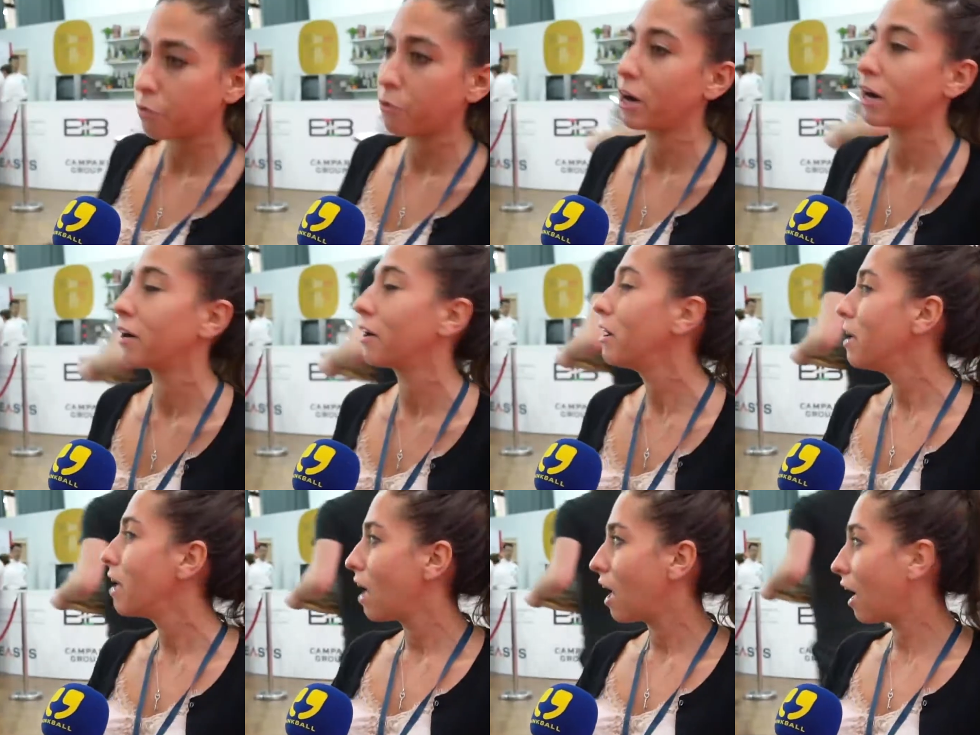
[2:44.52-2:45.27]
where
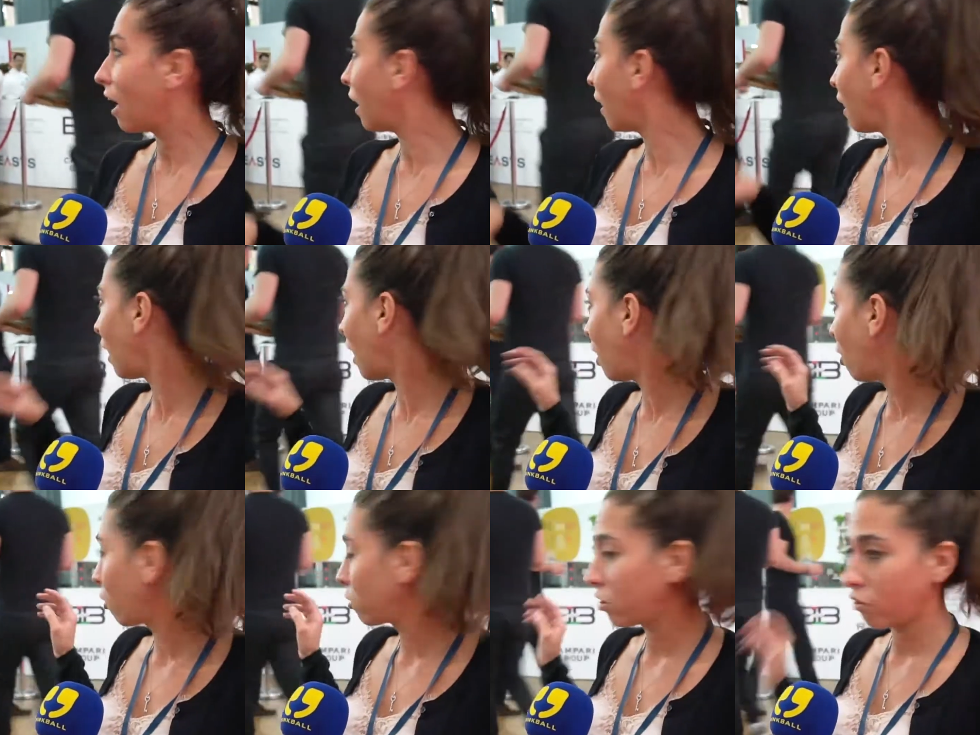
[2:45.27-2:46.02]
a
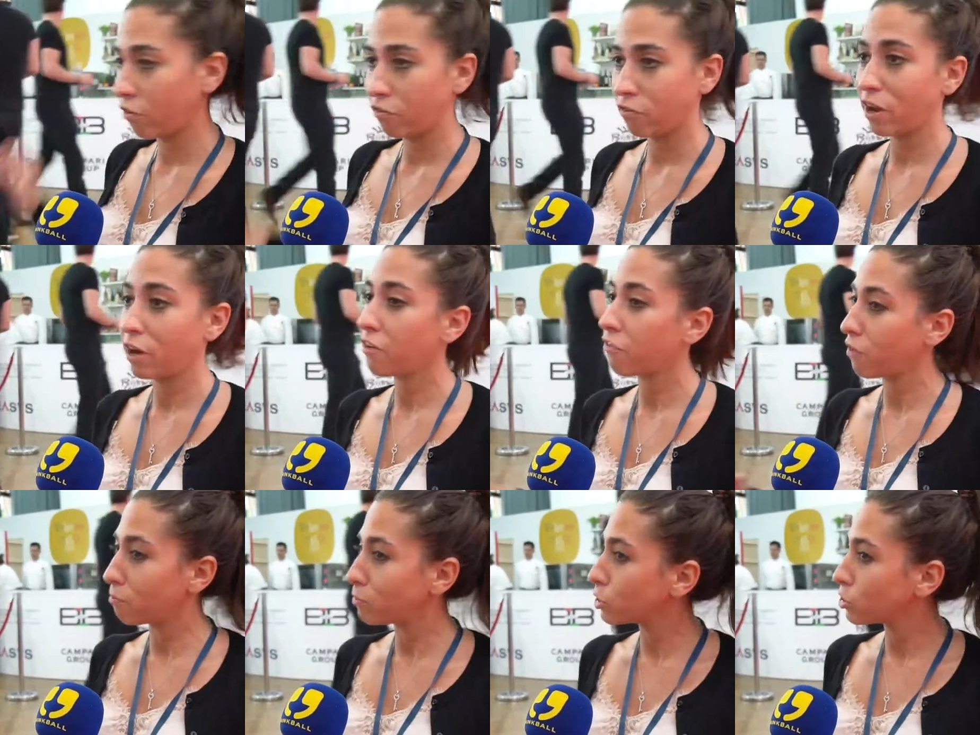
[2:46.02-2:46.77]
lot of very
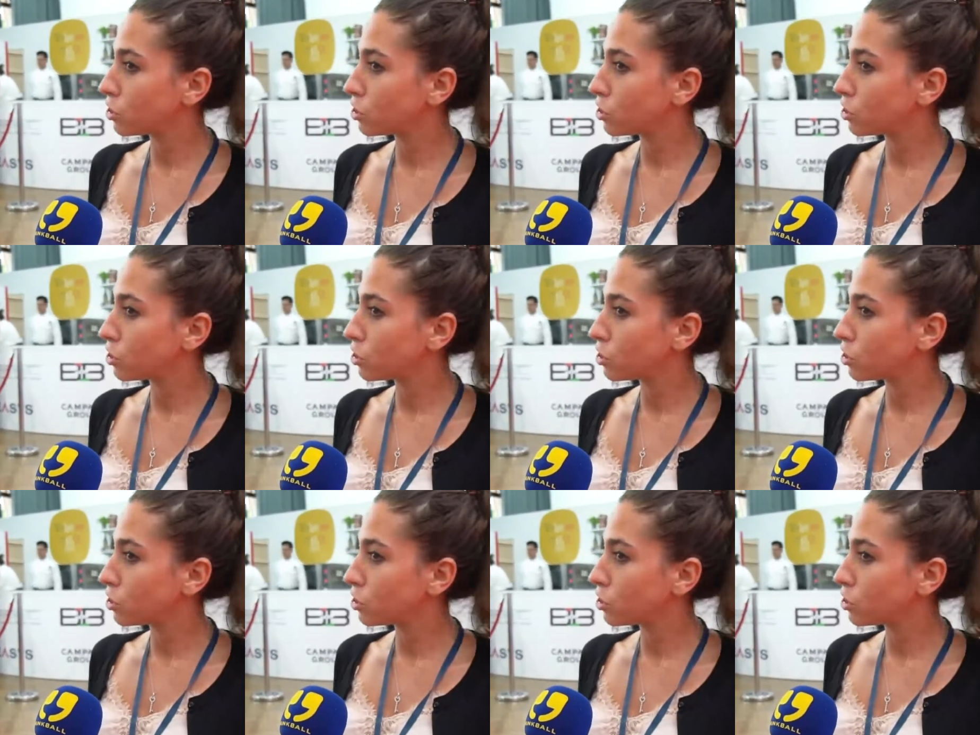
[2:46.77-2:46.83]
famous